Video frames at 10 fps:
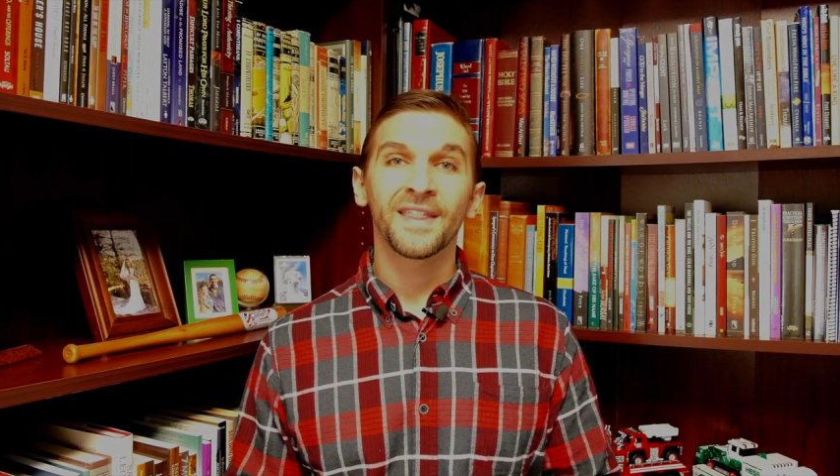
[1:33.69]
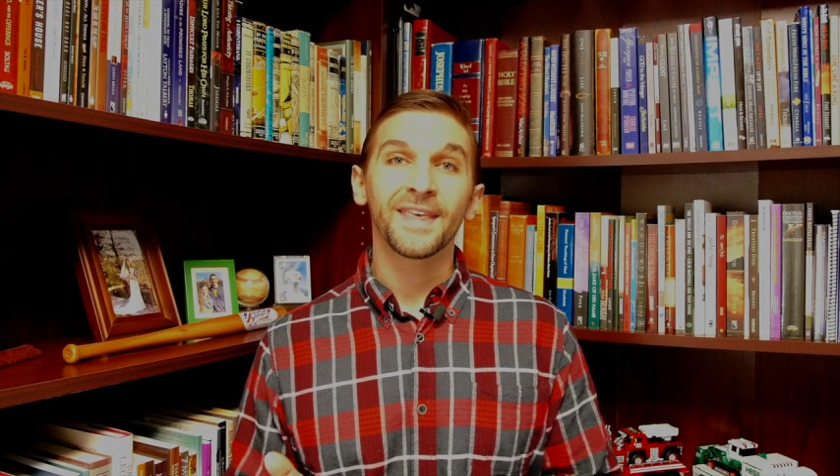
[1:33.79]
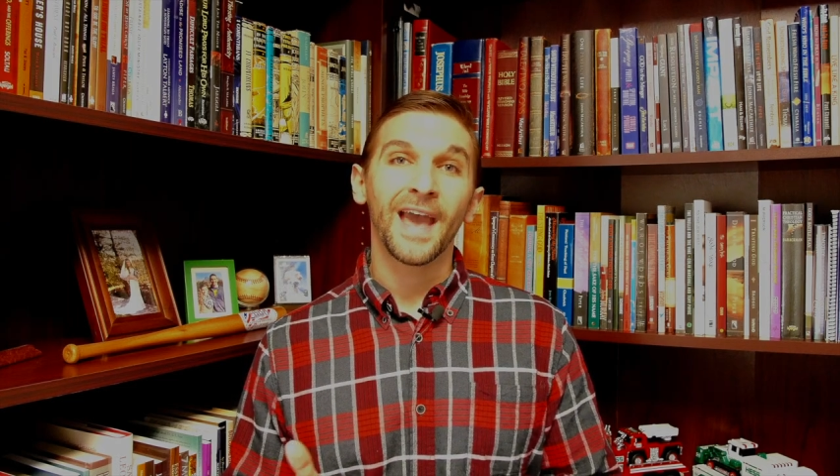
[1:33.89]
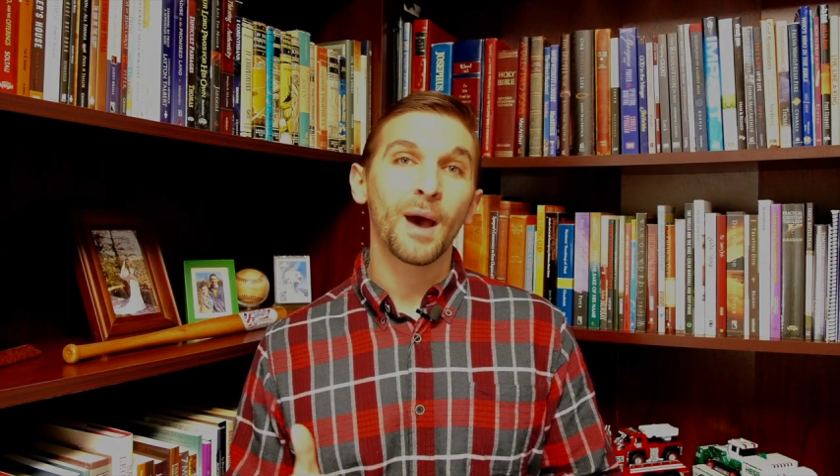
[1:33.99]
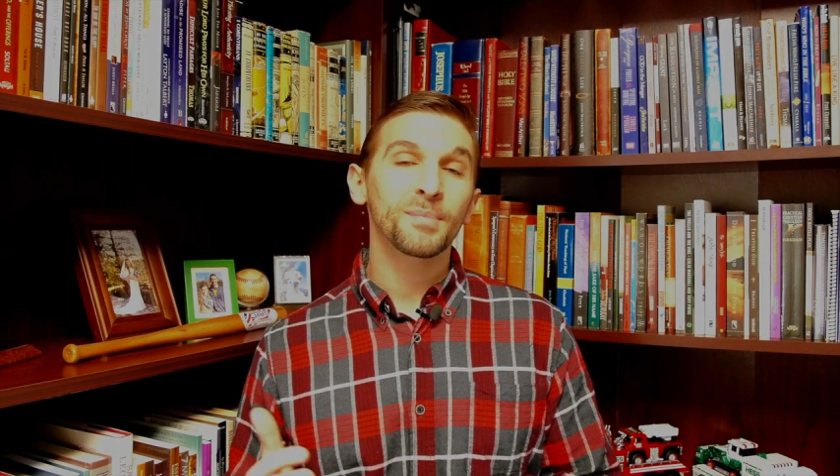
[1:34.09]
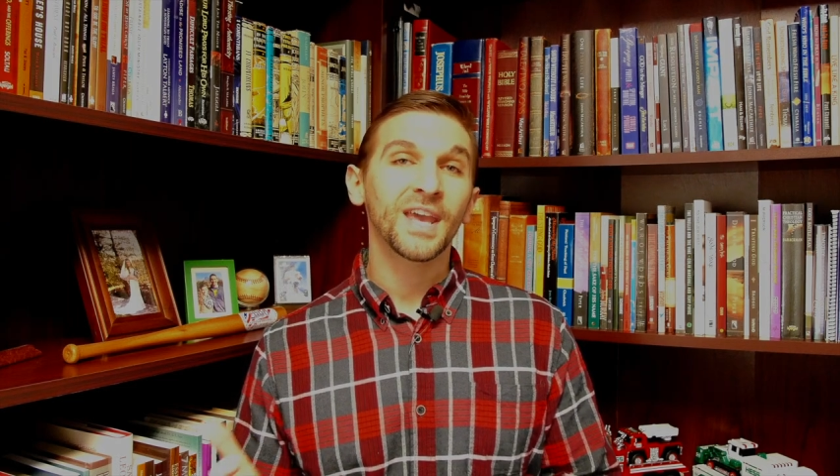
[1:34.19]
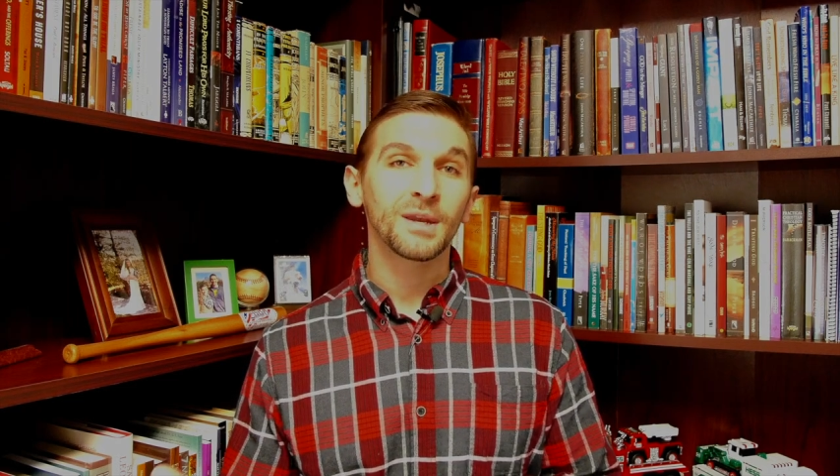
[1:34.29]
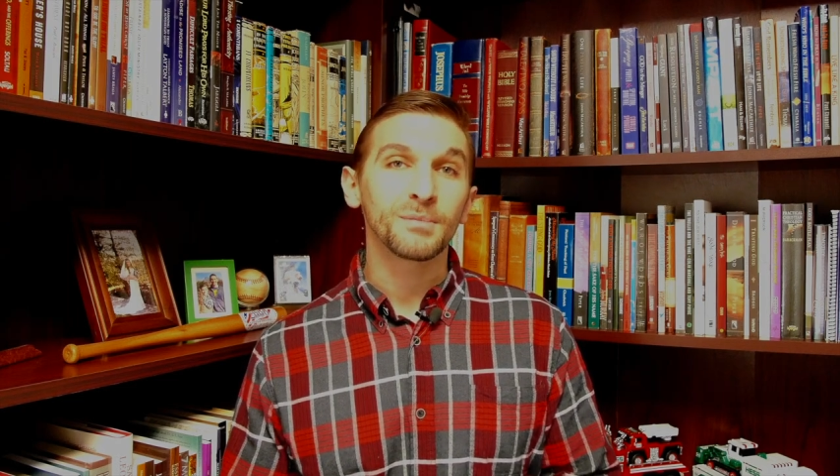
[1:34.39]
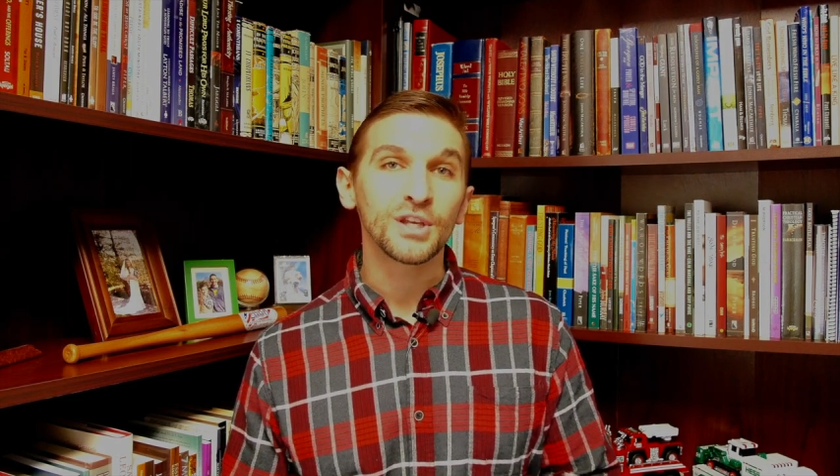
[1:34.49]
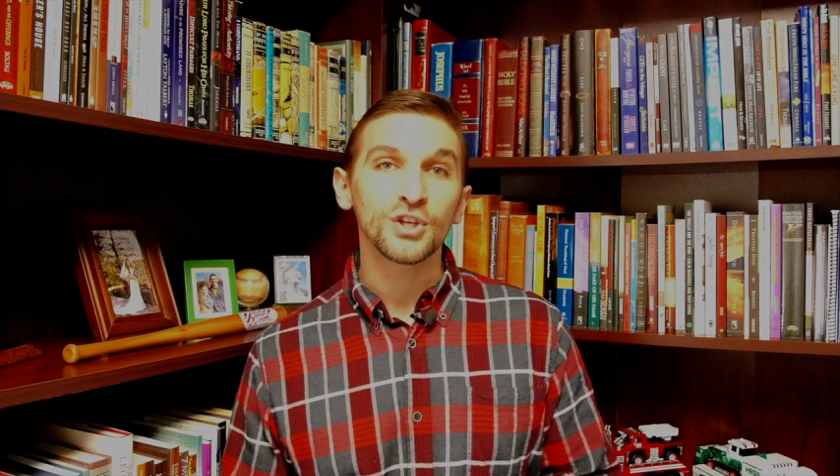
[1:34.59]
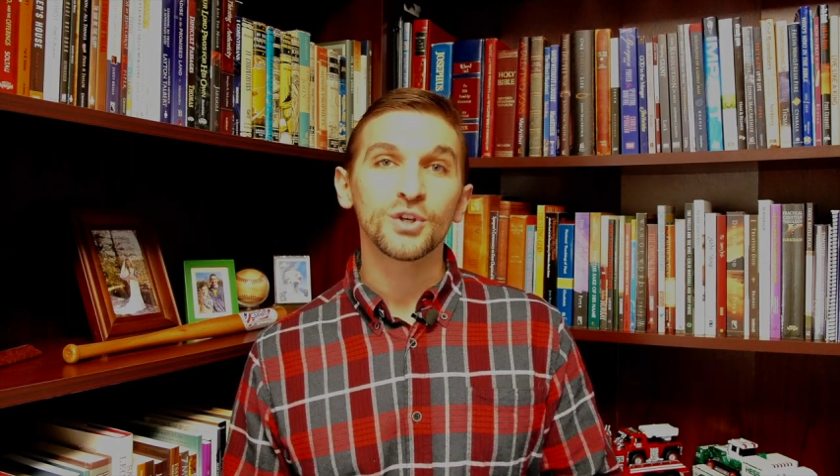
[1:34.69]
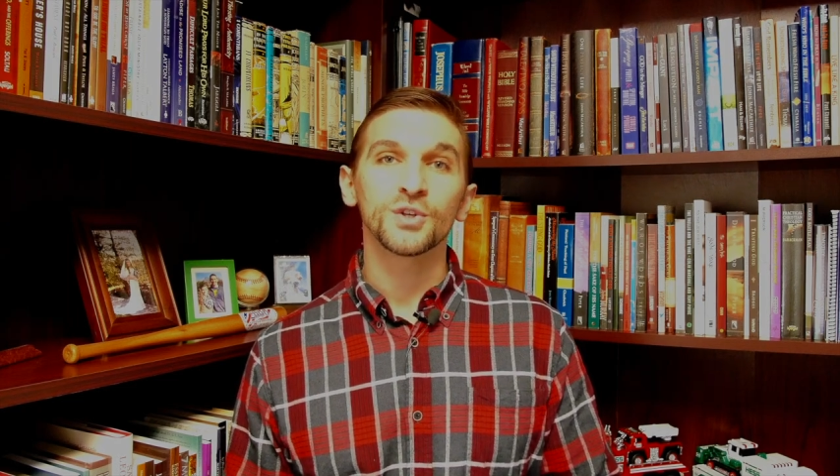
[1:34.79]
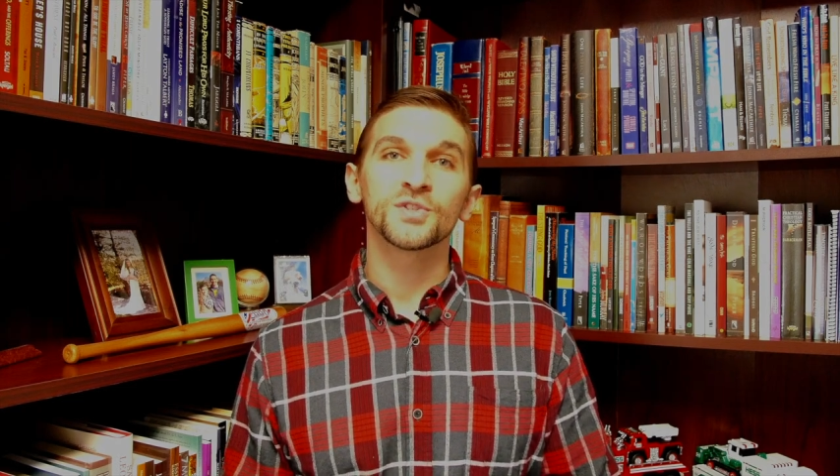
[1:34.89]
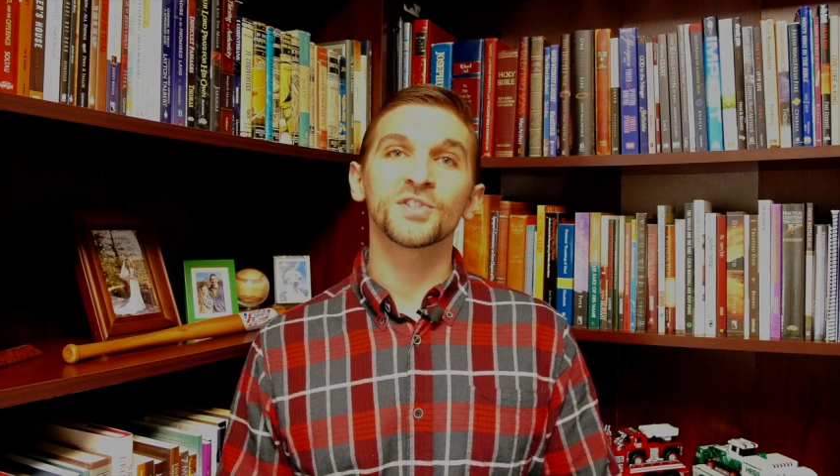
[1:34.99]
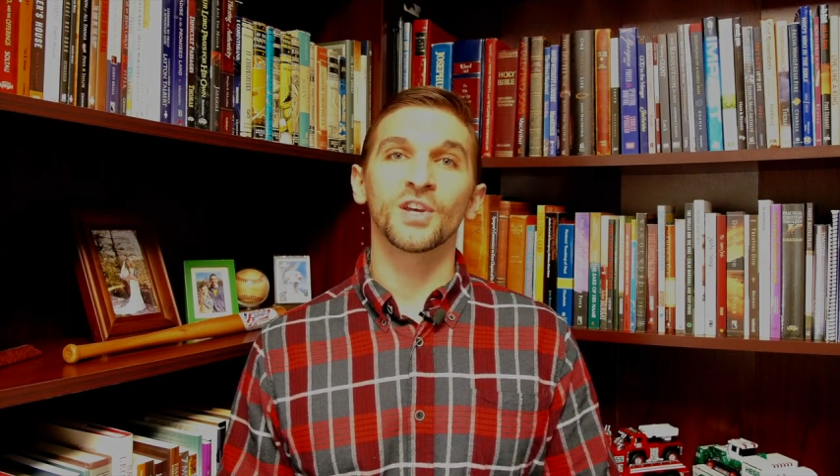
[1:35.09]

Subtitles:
the app can be used